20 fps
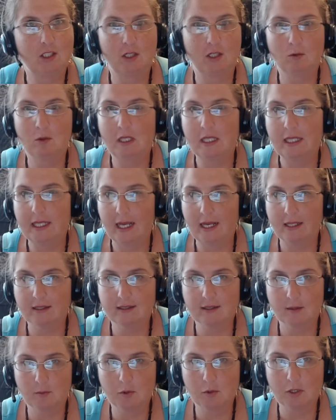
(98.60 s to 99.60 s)
generally
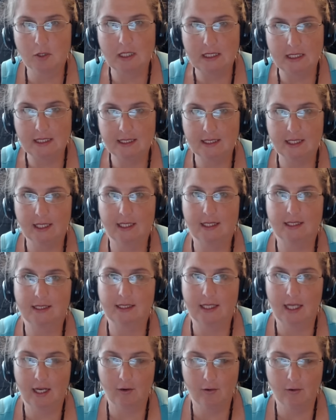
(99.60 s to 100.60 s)
has some pretty decent
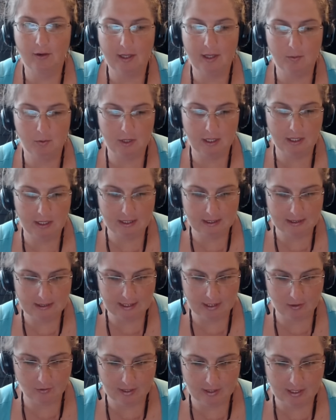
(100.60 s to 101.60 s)
integrity, pretty good
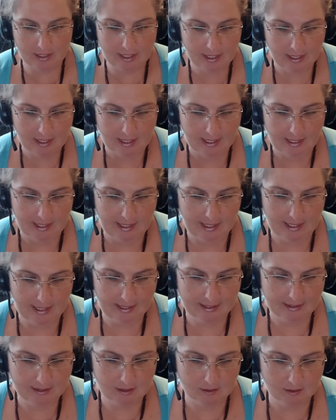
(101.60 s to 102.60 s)
integrity,
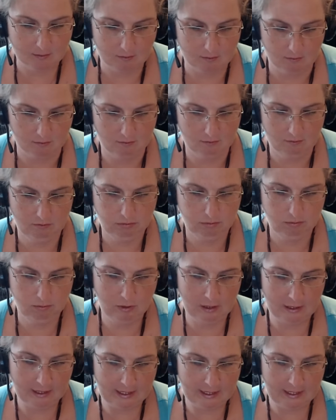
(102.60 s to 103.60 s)
and
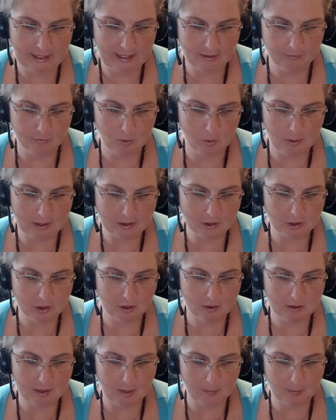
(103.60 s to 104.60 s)
when the King of
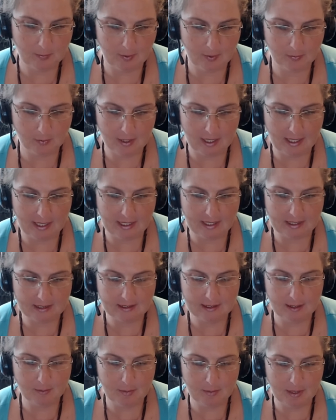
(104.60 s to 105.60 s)
Coins shows up upright,
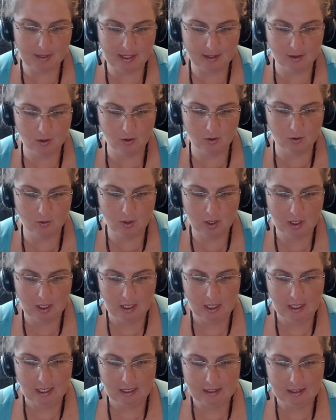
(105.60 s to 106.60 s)
he's somebody who
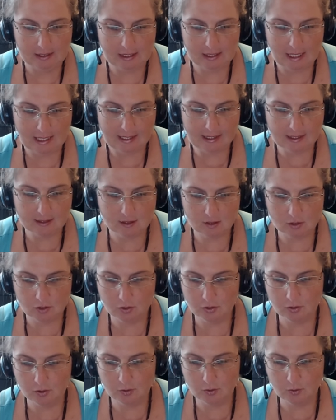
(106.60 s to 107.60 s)

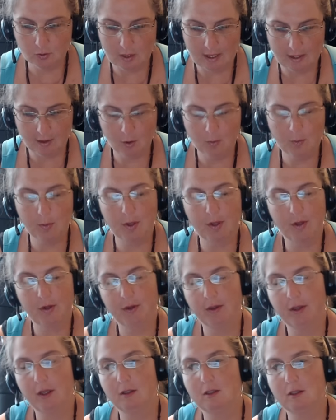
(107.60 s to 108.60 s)
likes to help
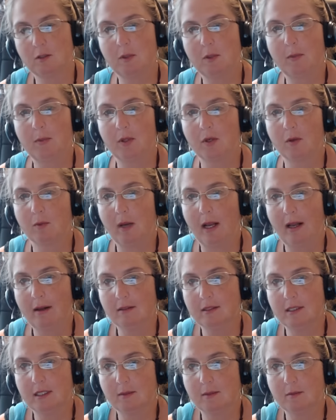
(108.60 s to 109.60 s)
those people
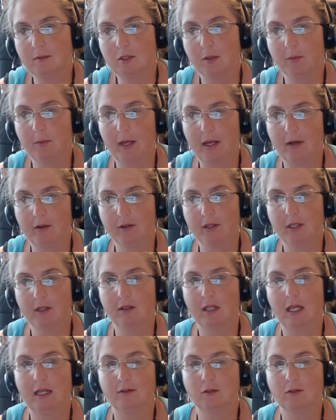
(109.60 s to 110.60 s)
around him to better
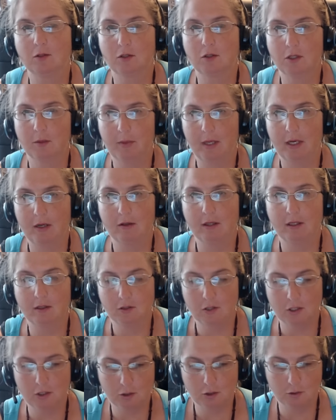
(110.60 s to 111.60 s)
their lives or to better
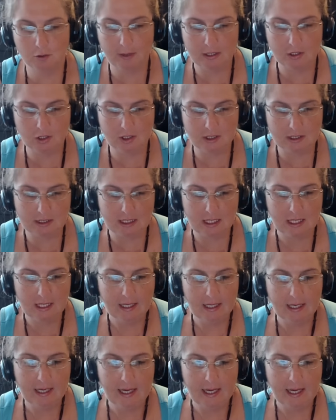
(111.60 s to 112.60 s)
their situations.
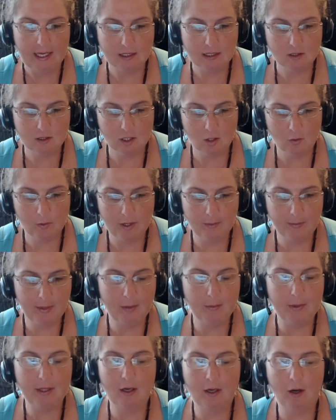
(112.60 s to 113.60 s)
And so he
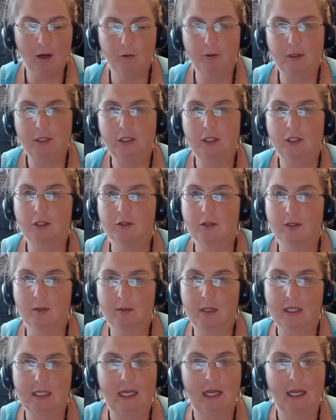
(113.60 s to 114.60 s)
may be offering to do
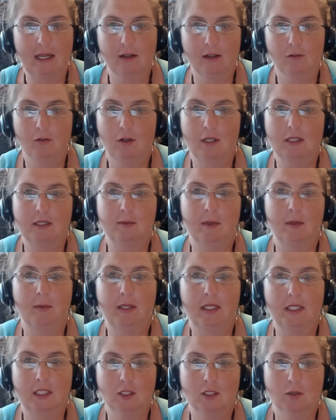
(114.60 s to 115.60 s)
something kind for us.
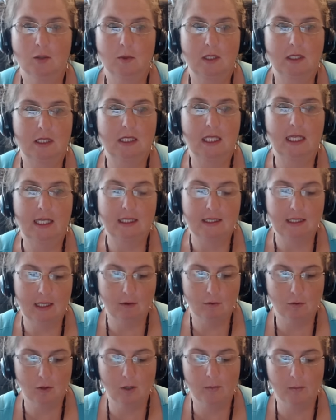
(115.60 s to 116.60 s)
Maybe he just wants to take
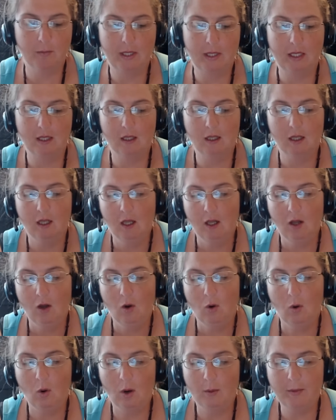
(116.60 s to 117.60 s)
us out for a meal,
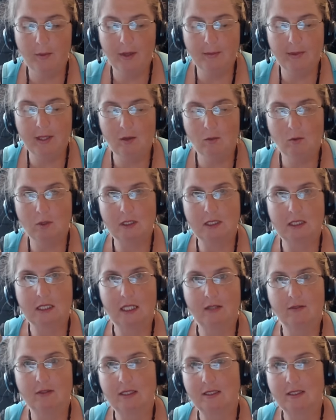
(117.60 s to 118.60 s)
or maybe he
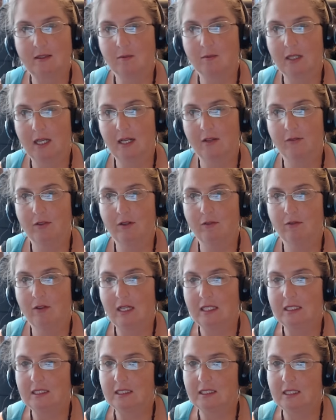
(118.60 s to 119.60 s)
wants to give us some kind of
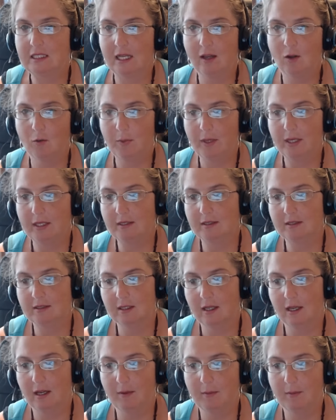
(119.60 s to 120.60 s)
advice to help
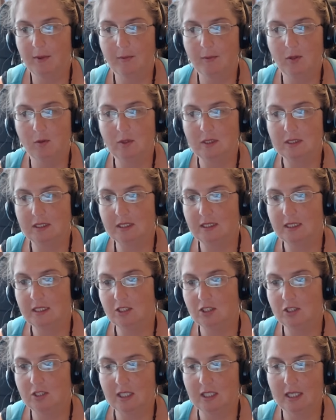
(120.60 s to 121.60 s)
us. Uh, maybe he wants to
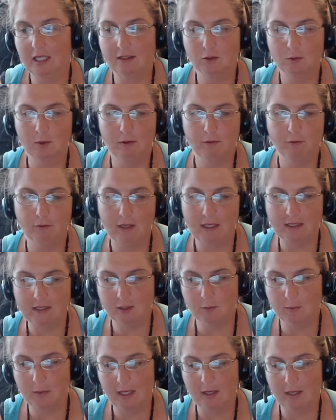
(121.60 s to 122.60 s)
teach us how to
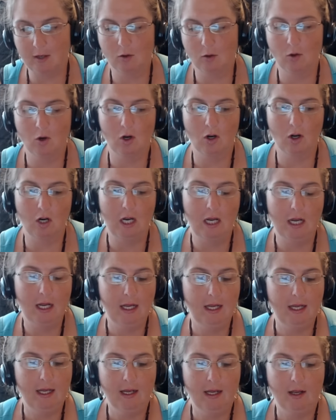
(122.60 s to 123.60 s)
invest better, or
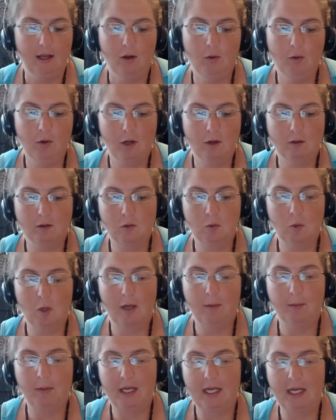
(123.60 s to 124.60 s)
who knows
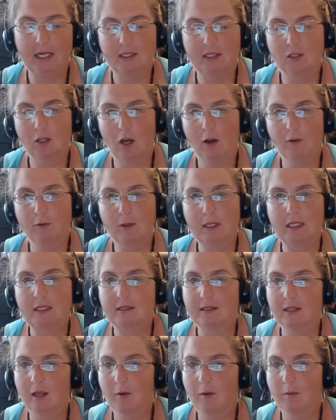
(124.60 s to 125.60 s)
what. But he's
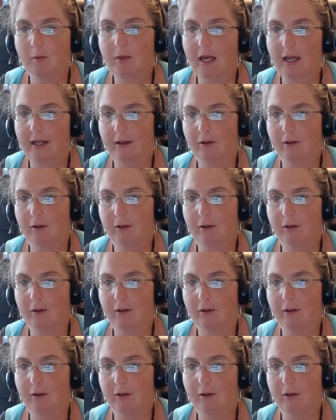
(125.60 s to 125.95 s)
offering some